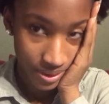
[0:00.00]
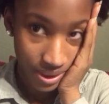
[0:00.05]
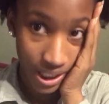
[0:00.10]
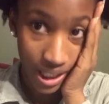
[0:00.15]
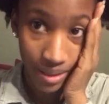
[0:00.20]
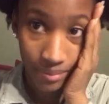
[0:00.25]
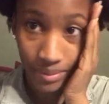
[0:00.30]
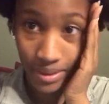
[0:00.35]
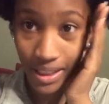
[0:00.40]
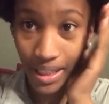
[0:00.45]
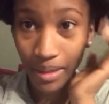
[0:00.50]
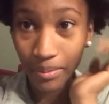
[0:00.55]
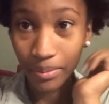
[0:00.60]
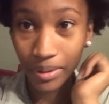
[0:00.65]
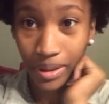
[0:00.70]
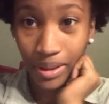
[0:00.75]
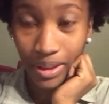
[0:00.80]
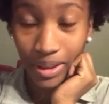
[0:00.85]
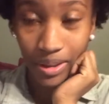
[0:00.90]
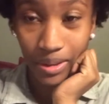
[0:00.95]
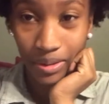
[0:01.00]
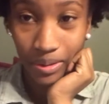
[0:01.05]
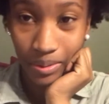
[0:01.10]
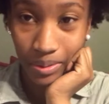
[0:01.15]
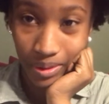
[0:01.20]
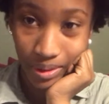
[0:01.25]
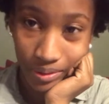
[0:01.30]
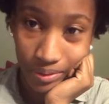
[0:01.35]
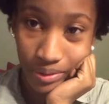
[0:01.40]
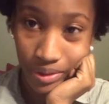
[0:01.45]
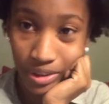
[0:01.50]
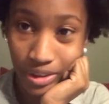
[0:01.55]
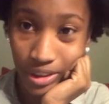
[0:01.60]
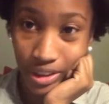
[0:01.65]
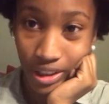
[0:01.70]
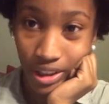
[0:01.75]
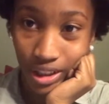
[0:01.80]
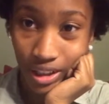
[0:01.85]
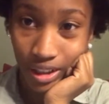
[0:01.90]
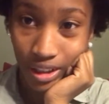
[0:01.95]
Comment down below if you're
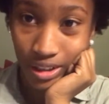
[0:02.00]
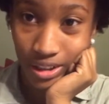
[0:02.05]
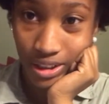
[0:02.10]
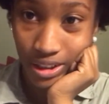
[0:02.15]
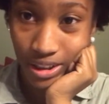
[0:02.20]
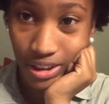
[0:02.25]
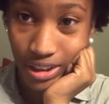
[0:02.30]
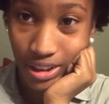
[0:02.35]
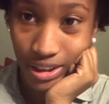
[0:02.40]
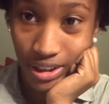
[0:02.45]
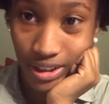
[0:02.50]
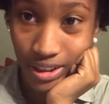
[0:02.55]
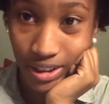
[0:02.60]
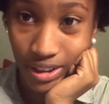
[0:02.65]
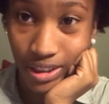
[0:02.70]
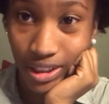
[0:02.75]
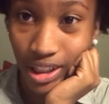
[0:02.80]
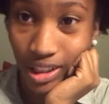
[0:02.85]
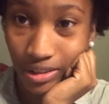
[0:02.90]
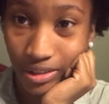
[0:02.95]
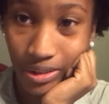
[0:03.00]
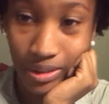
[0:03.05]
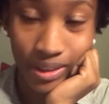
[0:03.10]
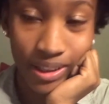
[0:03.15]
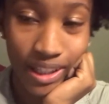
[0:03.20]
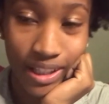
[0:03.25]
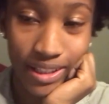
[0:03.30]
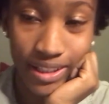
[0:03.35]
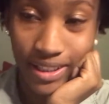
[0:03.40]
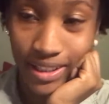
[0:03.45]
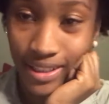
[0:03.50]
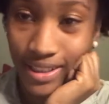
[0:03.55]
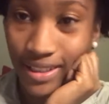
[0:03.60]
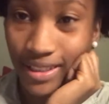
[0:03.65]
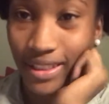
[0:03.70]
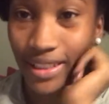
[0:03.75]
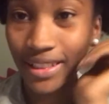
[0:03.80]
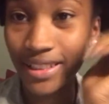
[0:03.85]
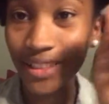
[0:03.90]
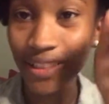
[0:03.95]
in college and y'all know how
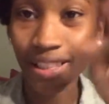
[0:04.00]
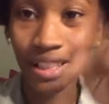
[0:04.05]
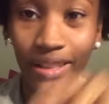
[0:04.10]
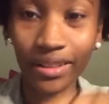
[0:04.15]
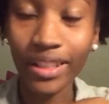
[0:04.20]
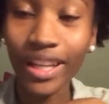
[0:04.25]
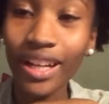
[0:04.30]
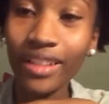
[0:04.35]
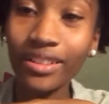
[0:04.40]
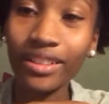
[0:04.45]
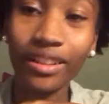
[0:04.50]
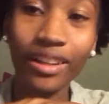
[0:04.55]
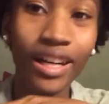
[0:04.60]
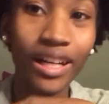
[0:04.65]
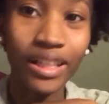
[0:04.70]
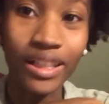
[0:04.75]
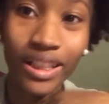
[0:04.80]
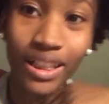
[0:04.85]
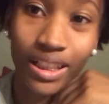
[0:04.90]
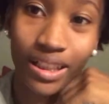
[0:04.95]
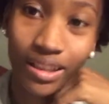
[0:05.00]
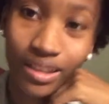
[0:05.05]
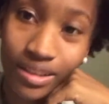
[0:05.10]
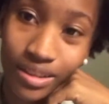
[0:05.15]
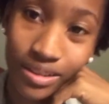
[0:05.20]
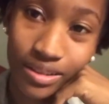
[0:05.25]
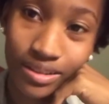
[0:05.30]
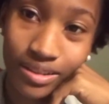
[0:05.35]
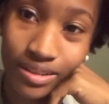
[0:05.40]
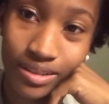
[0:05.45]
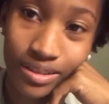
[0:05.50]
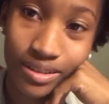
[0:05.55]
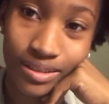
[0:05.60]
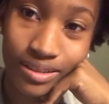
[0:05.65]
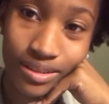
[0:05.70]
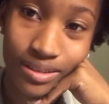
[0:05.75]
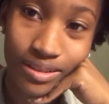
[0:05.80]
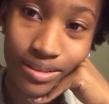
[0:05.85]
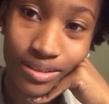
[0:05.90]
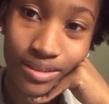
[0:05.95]
these exam. Y'all know how it go.
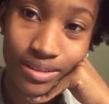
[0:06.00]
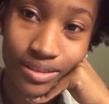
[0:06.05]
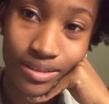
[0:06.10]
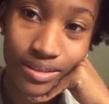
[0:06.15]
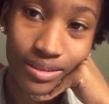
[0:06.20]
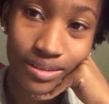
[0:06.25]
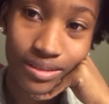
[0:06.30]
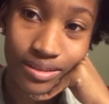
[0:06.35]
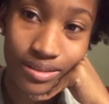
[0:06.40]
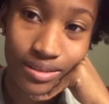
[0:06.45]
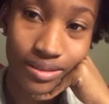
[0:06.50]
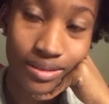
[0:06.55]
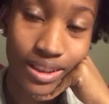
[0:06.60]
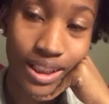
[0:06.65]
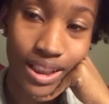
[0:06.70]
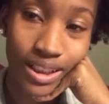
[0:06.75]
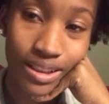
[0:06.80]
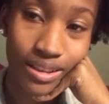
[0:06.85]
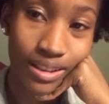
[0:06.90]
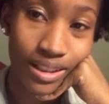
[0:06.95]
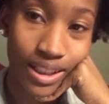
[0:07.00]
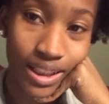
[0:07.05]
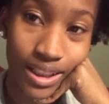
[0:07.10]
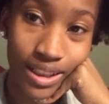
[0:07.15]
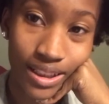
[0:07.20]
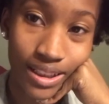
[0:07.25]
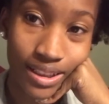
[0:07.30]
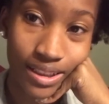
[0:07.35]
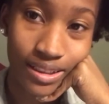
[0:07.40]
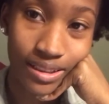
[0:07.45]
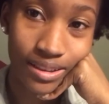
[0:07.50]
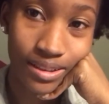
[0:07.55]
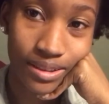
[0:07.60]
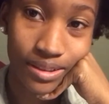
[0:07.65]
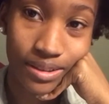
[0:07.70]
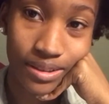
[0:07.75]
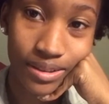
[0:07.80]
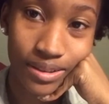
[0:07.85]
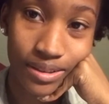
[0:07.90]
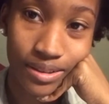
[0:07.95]
Y'all know how it
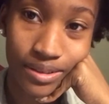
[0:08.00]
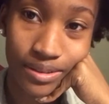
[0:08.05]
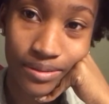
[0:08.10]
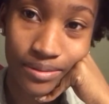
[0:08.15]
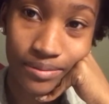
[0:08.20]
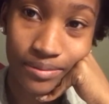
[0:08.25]
is.